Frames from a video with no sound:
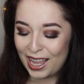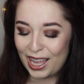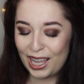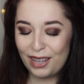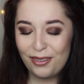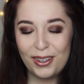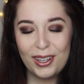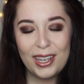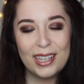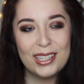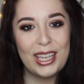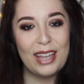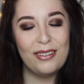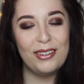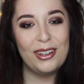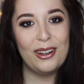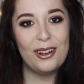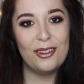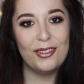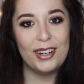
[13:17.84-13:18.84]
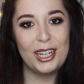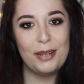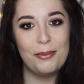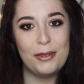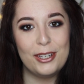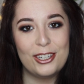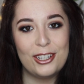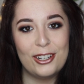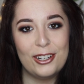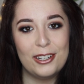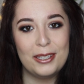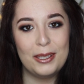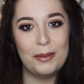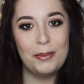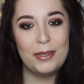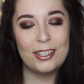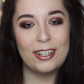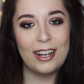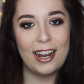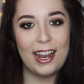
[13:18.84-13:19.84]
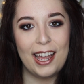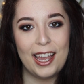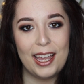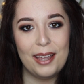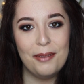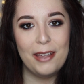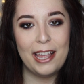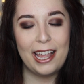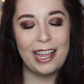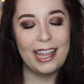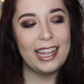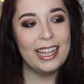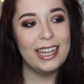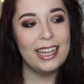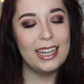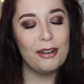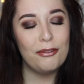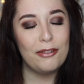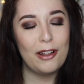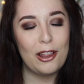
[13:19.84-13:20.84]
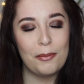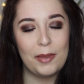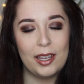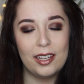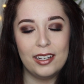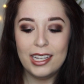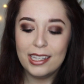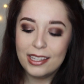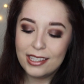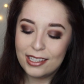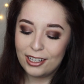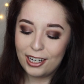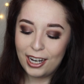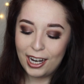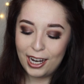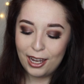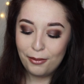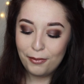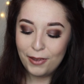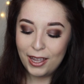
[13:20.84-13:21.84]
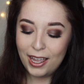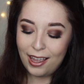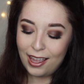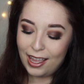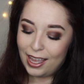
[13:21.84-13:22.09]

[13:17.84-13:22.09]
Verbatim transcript: if you guys haven't already, be sure to subscribe and follow me on Instagram.